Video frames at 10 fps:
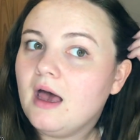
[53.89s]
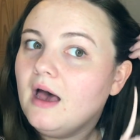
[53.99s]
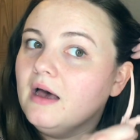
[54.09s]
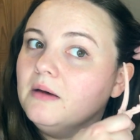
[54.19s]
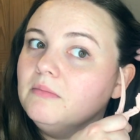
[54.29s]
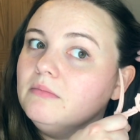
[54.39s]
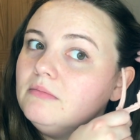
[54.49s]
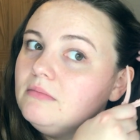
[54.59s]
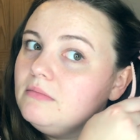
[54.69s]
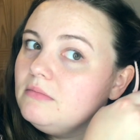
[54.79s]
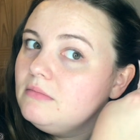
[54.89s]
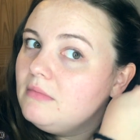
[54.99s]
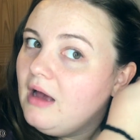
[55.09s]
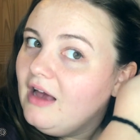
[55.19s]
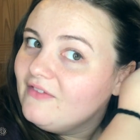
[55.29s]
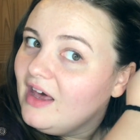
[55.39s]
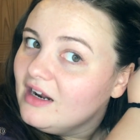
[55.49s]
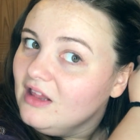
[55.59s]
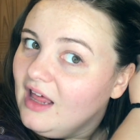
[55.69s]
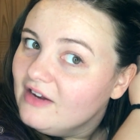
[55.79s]
I've
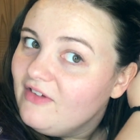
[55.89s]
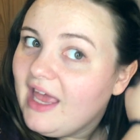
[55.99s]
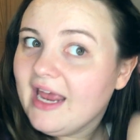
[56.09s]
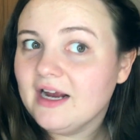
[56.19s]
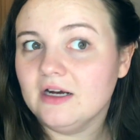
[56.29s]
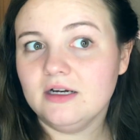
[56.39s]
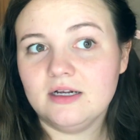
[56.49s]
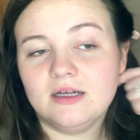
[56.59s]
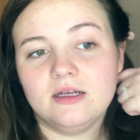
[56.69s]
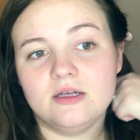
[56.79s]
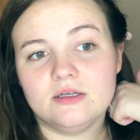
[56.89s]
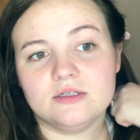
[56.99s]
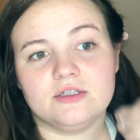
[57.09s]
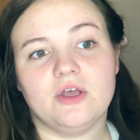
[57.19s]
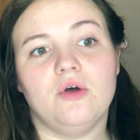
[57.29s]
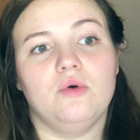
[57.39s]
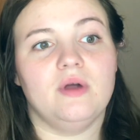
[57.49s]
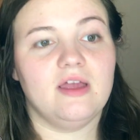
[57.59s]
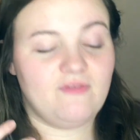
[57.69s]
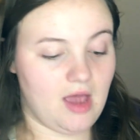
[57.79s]
got a lot of hair,
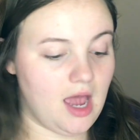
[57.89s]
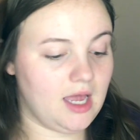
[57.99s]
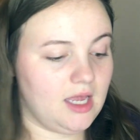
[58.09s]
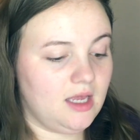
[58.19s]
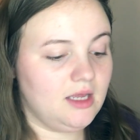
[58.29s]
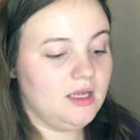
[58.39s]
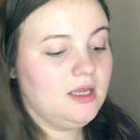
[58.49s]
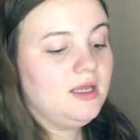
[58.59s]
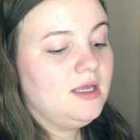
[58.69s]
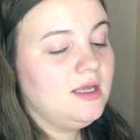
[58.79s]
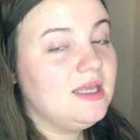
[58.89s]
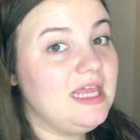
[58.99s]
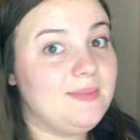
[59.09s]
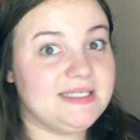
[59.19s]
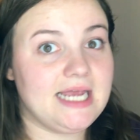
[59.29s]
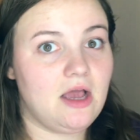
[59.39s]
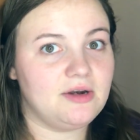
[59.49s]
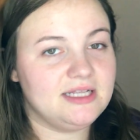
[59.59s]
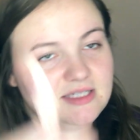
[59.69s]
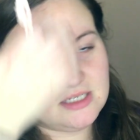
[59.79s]
so if I keep it
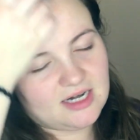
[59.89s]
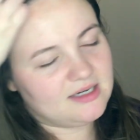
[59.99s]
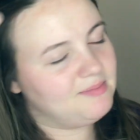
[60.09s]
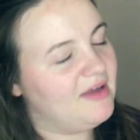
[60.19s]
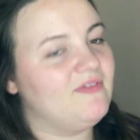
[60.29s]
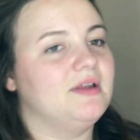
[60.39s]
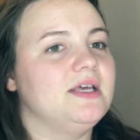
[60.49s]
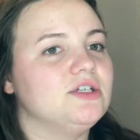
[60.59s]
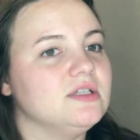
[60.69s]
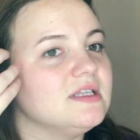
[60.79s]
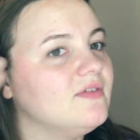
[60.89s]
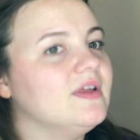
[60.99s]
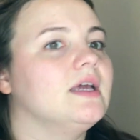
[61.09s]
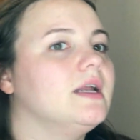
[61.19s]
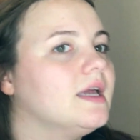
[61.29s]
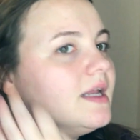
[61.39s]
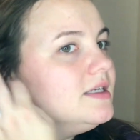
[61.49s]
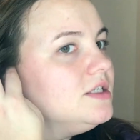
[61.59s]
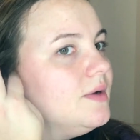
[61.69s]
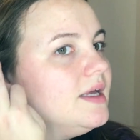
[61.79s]
down, my foundation's definitely gonna get
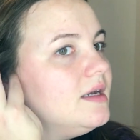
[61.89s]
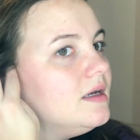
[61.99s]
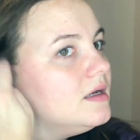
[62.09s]
into it.